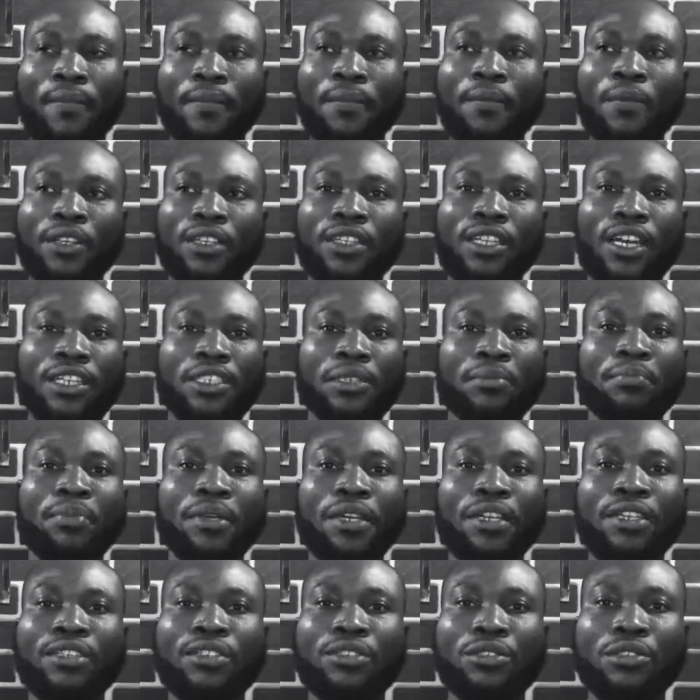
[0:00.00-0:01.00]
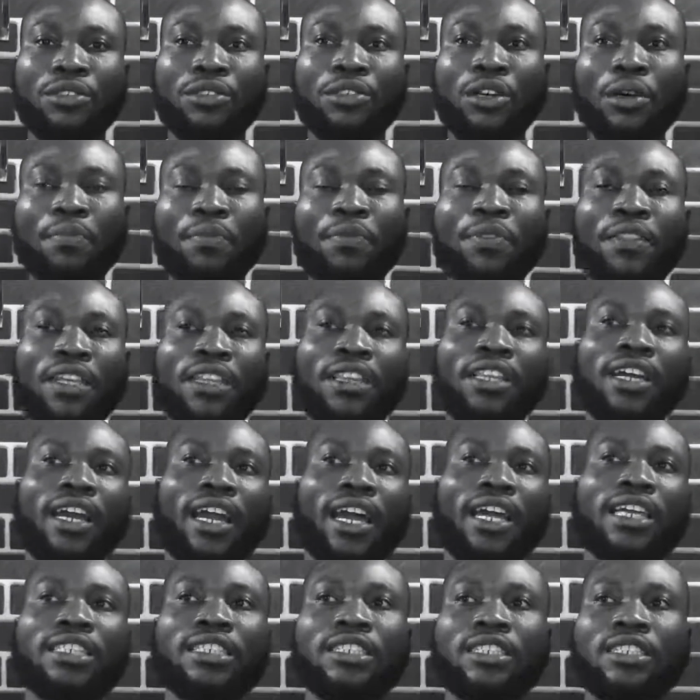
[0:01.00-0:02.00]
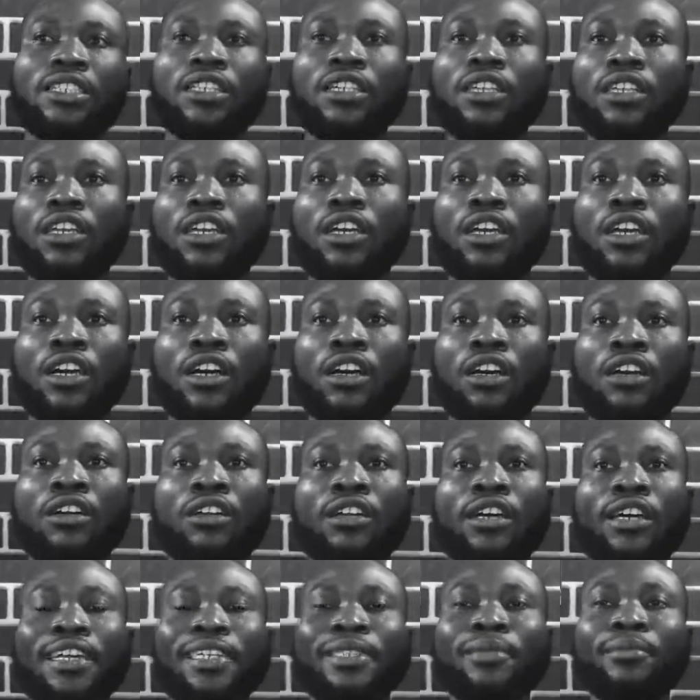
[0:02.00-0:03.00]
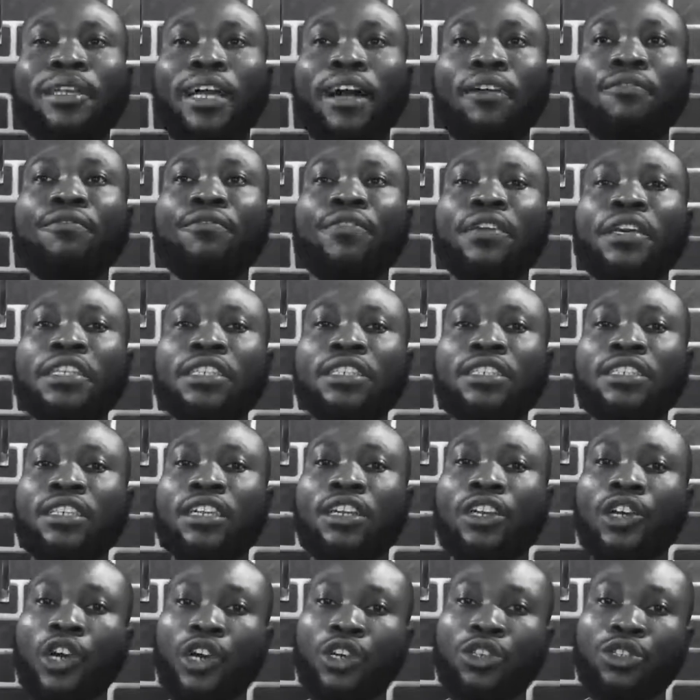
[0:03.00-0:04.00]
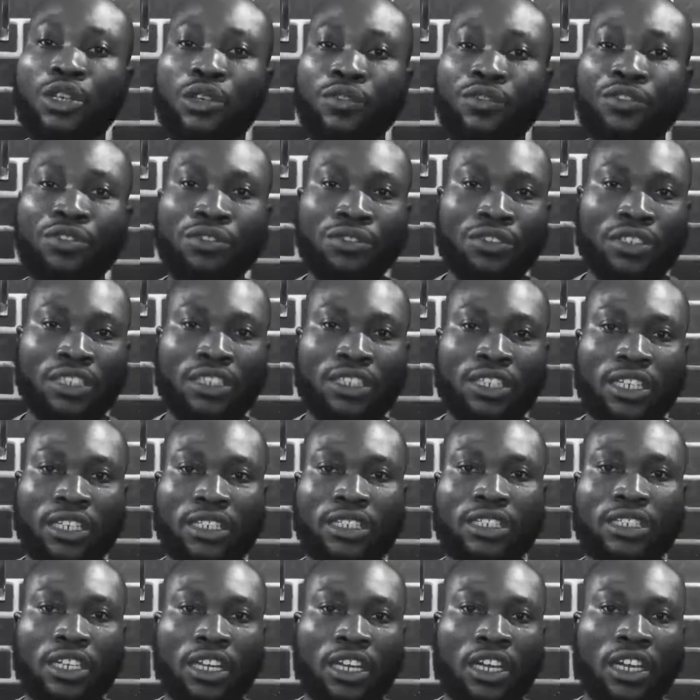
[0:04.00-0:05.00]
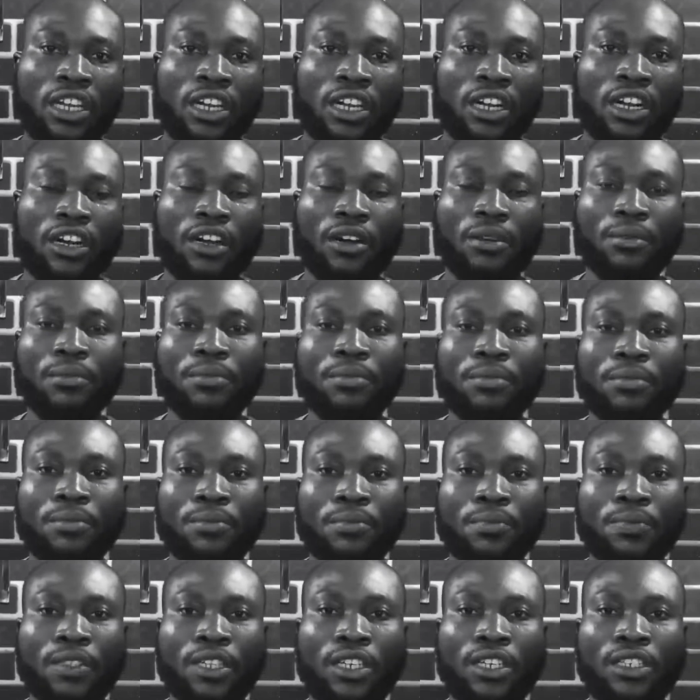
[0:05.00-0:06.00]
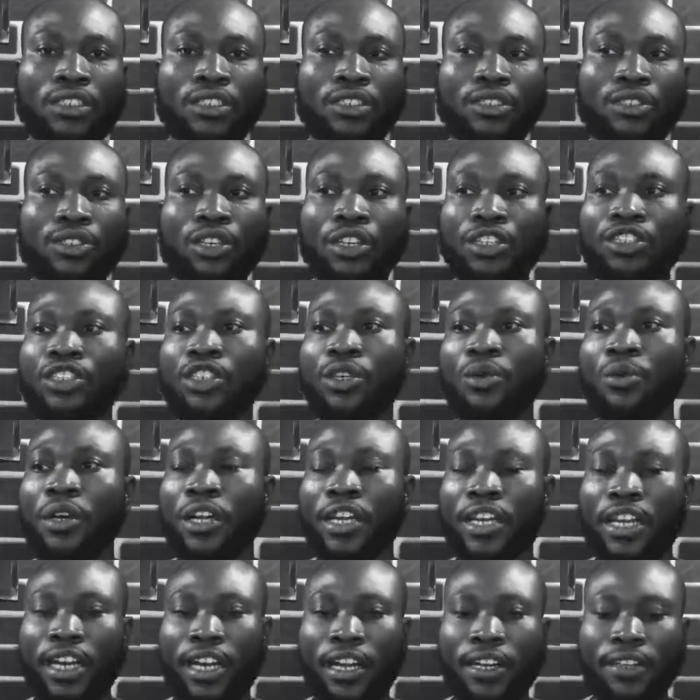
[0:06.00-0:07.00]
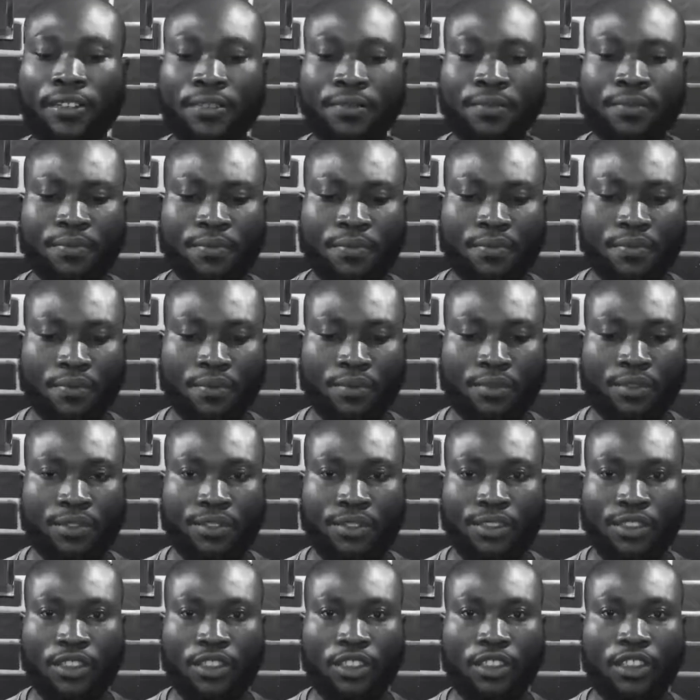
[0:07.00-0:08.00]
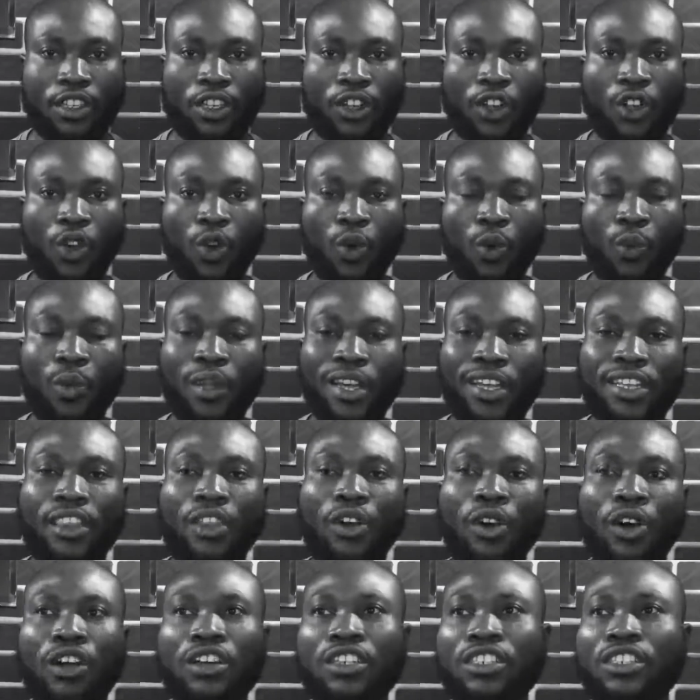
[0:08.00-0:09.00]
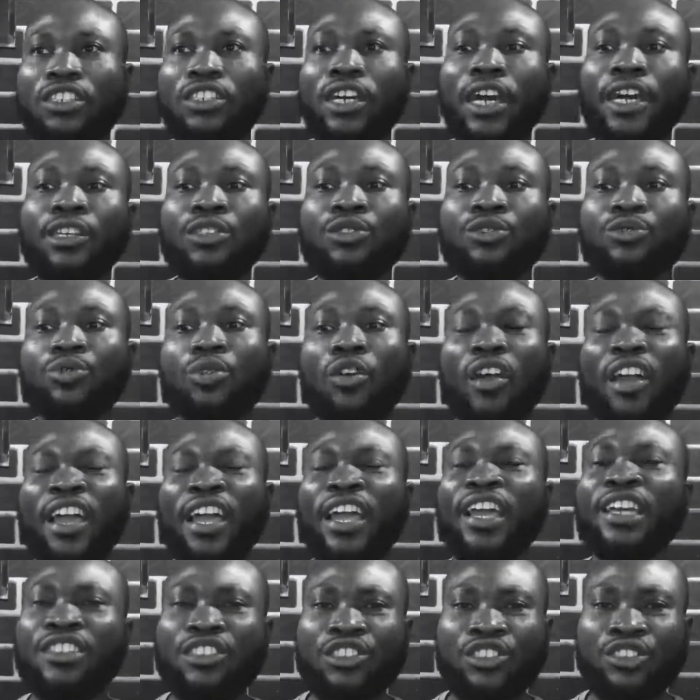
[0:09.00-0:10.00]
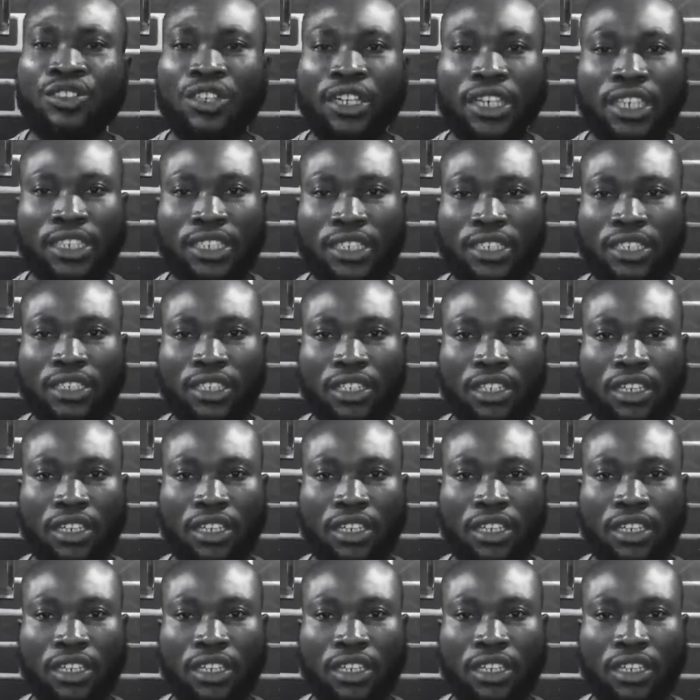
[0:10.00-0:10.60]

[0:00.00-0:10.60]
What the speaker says: it has been something that I see that has been affecting a lot of Christians in such a way that we are all trying to earn grace.